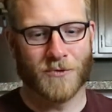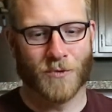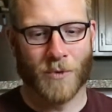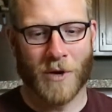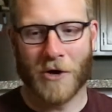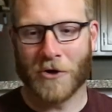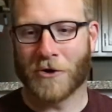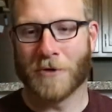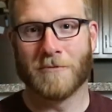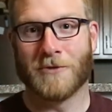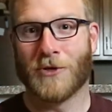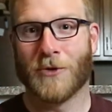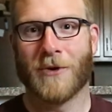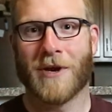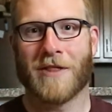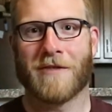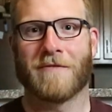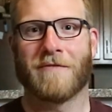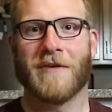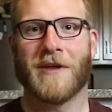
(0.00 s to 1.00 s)
Welcome to
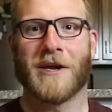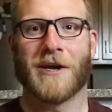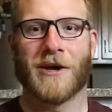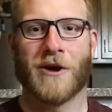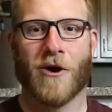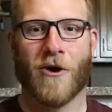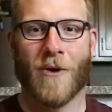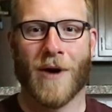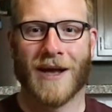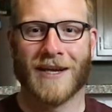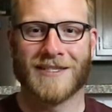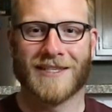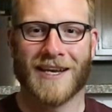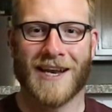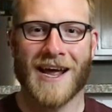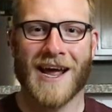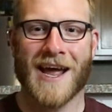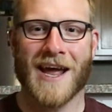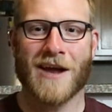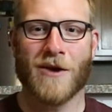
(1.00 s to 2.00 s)
another video, and
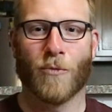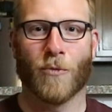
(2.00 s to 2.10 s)
today